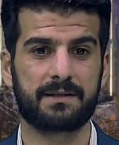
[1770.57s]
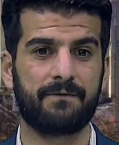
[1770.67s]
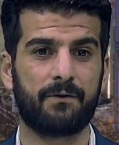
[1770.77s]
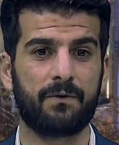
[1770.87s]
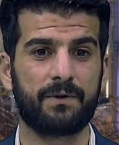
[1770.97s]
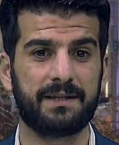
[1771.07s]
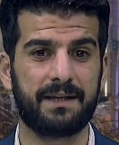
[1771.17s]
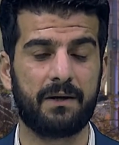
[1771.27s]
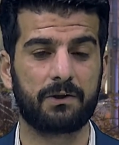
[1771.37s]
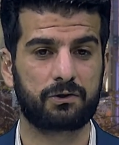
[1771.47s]
have already
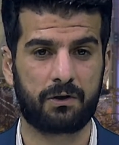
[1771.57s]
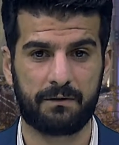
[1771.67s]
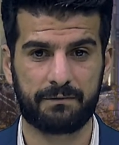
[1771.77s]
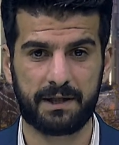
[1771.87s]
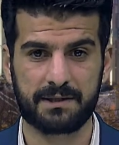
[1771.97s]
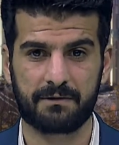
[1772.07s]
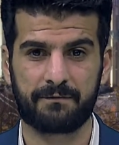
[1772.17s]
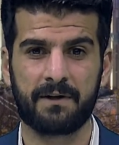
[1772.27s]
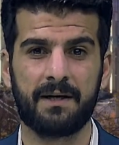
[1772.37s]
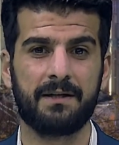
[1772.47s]
held 12 days of